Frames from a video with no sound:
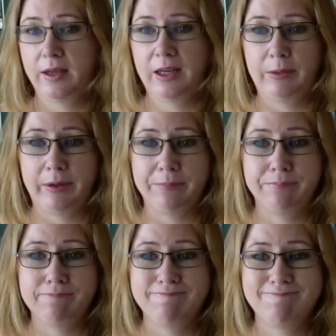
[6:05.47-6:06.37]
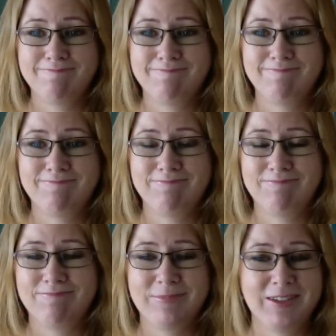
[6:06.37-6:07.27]
Anyway,
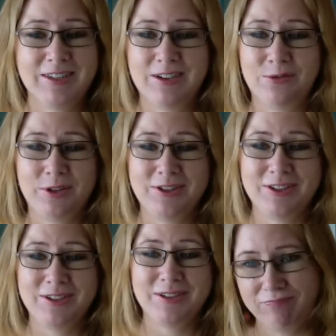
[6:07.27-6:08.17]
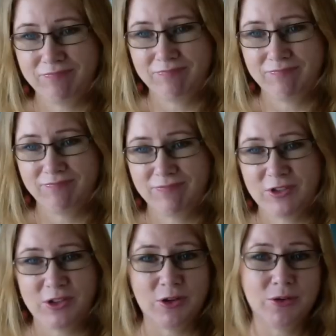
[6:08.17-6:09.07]
that's enough whinging.
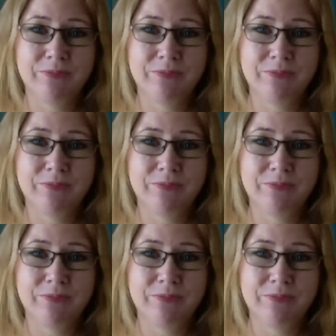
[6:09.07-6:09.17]
So